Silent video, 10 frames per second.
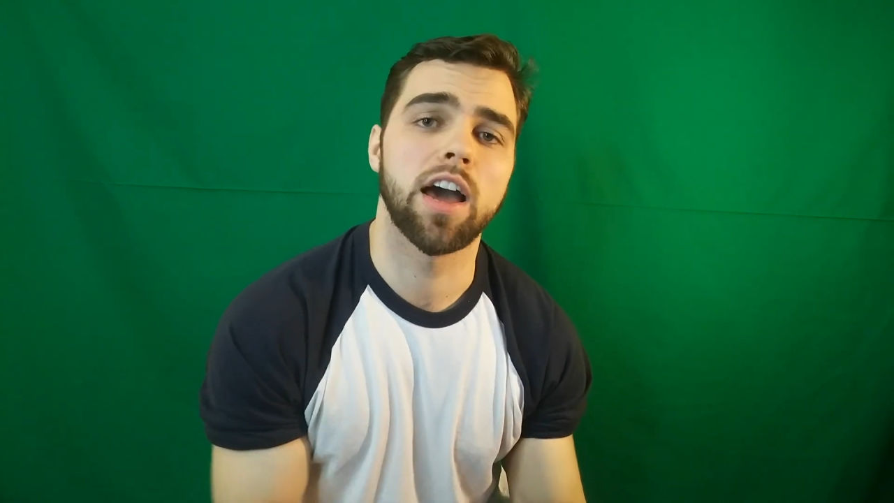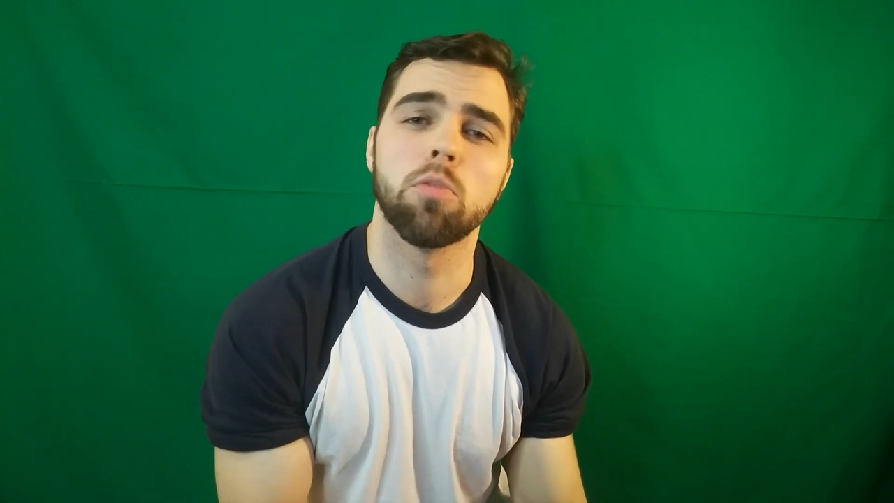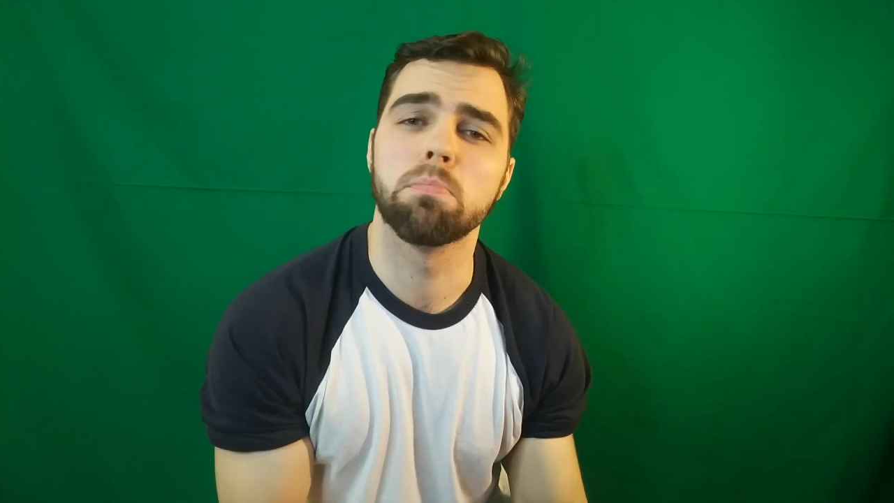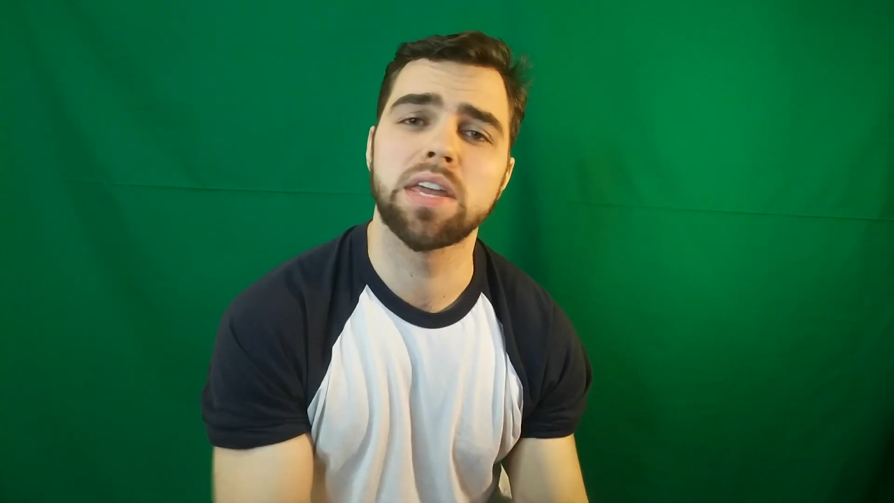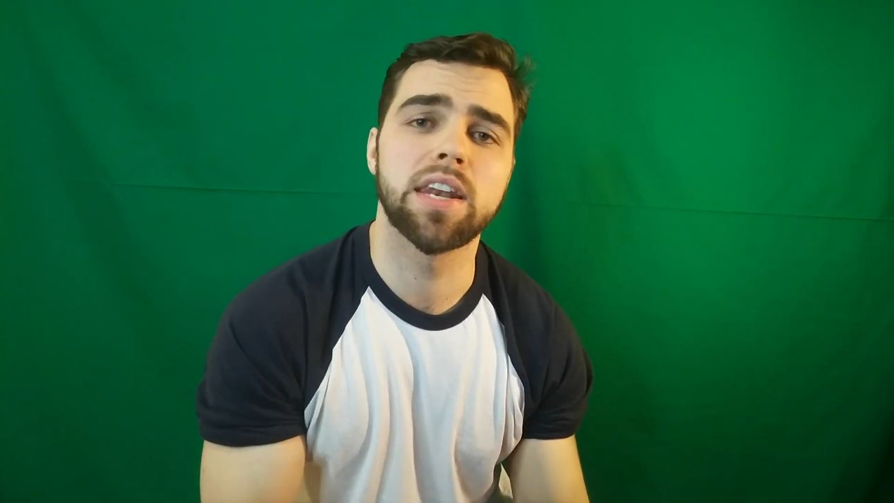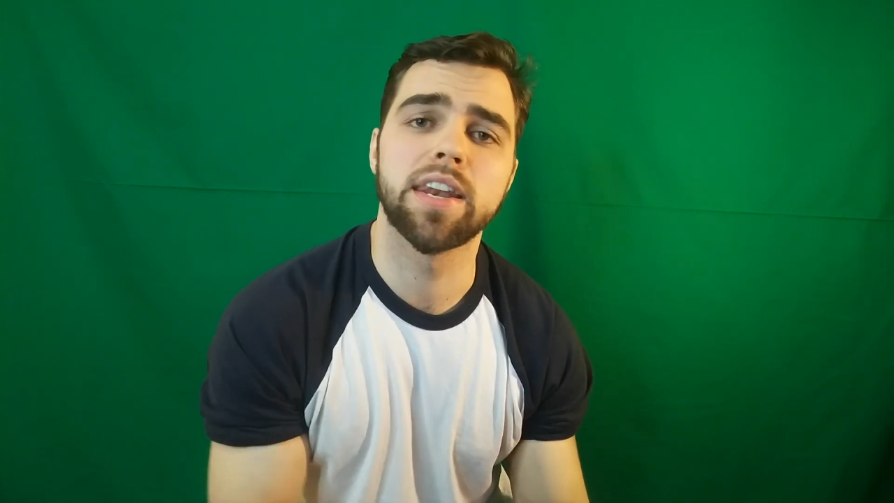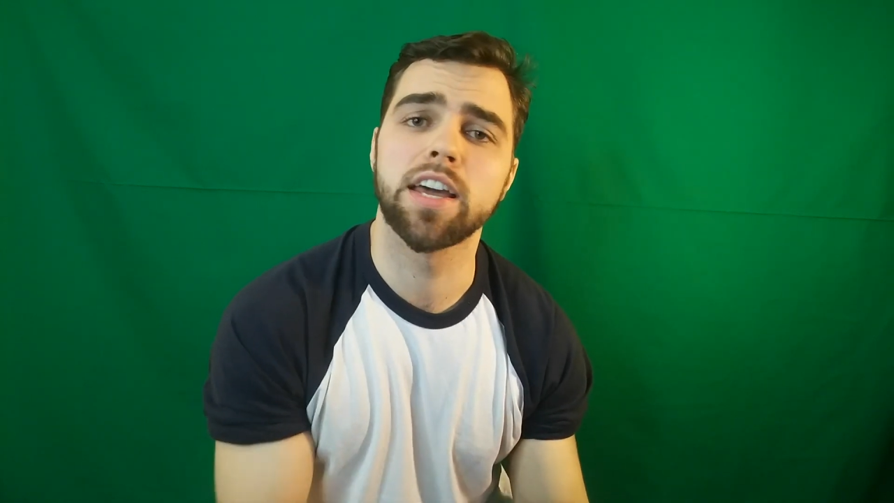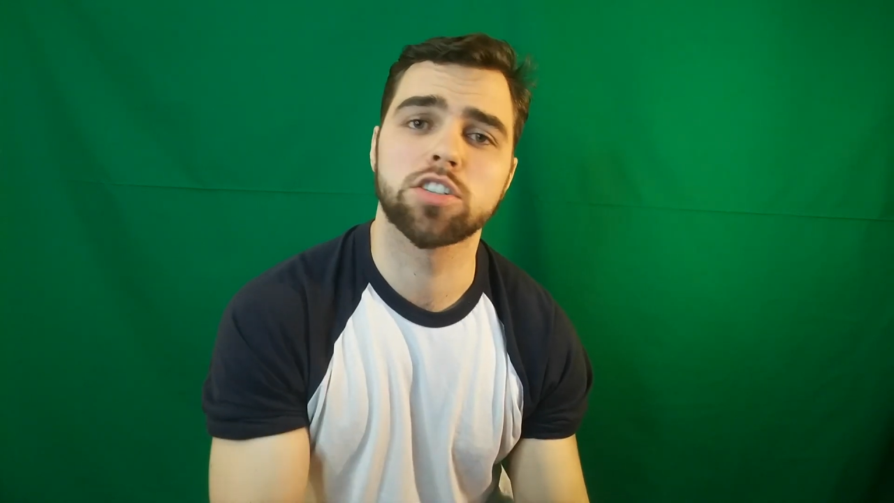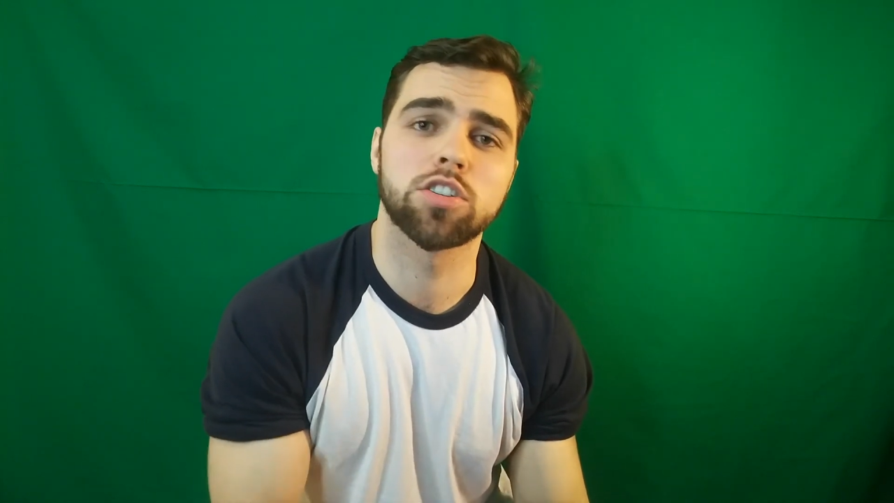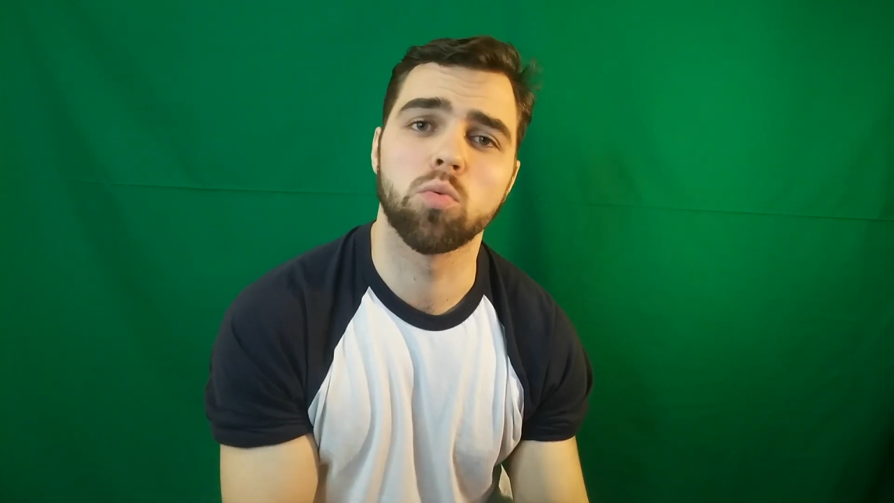how mean
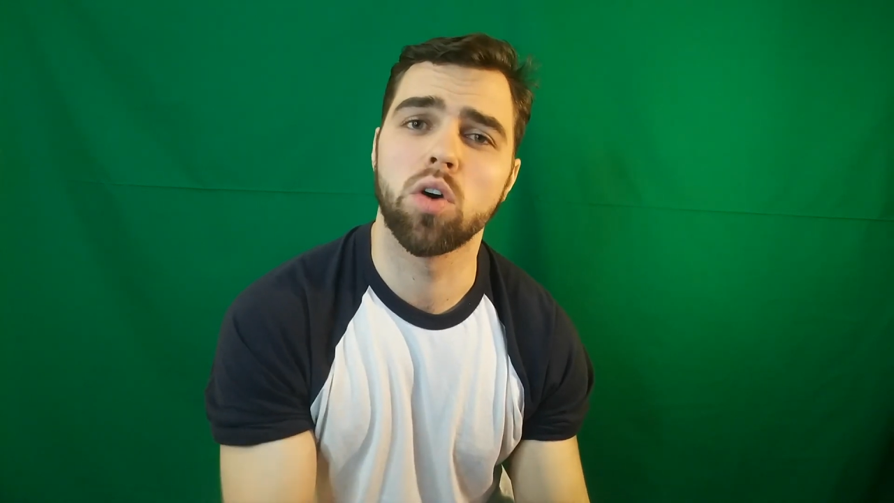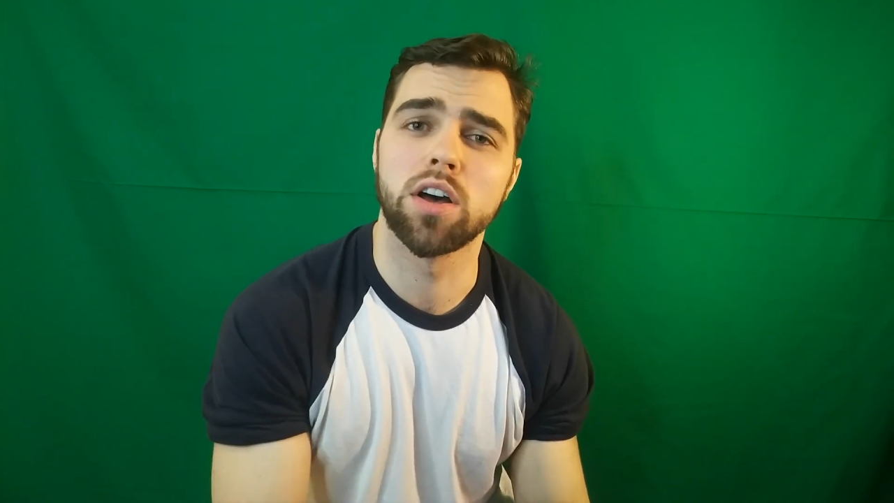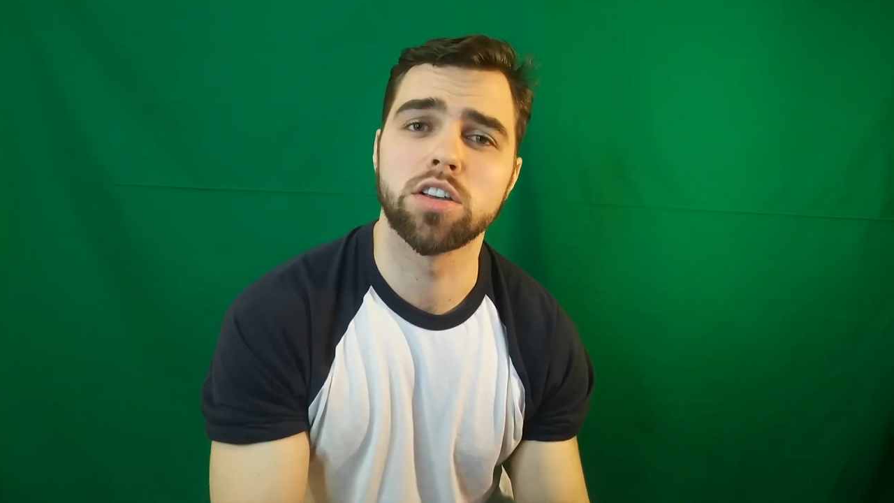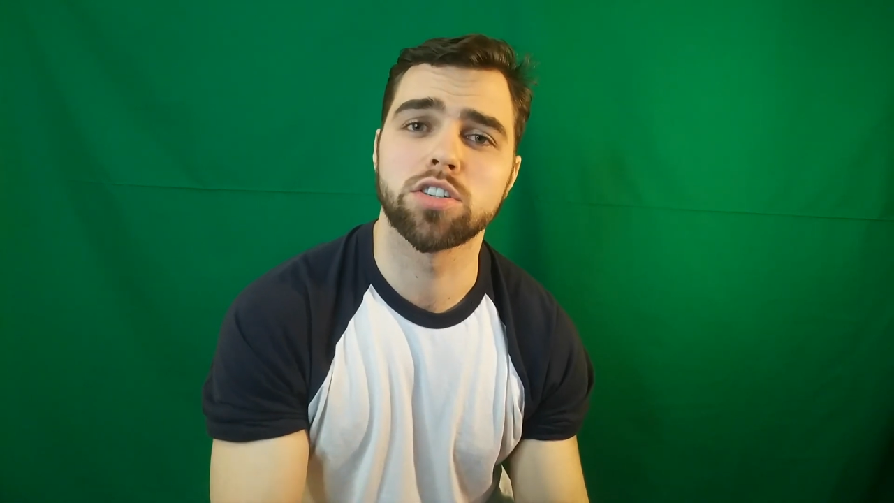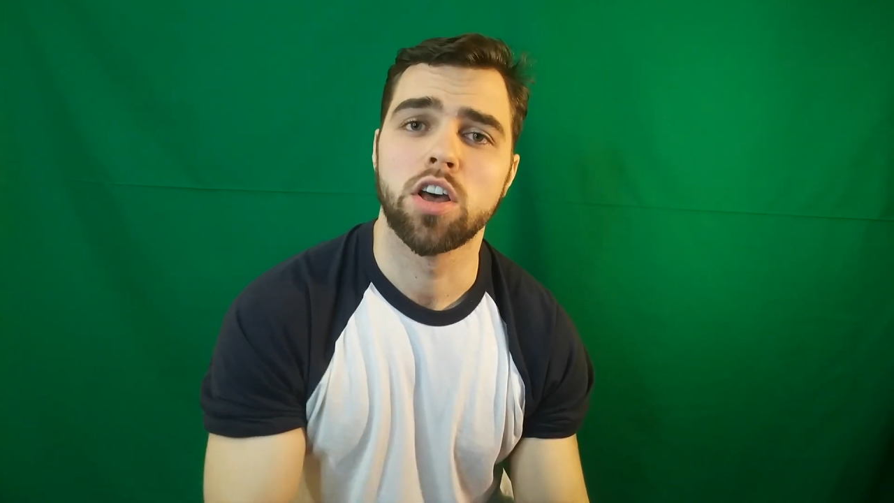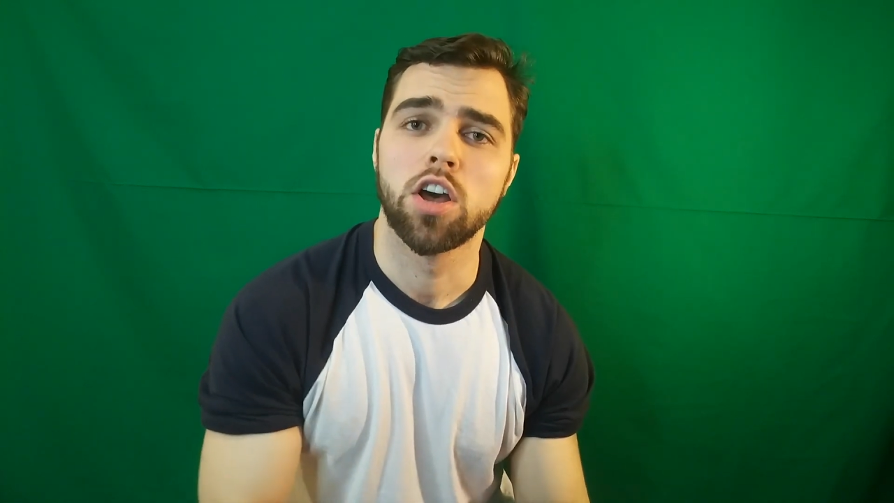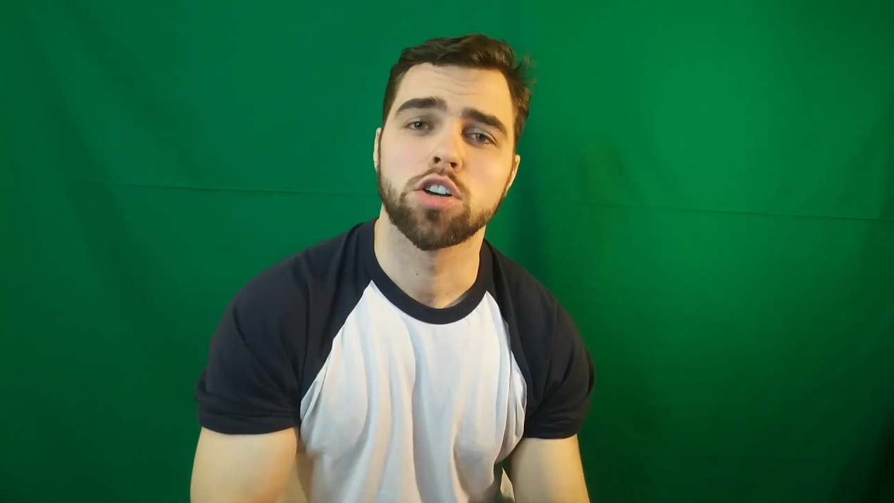Nixon was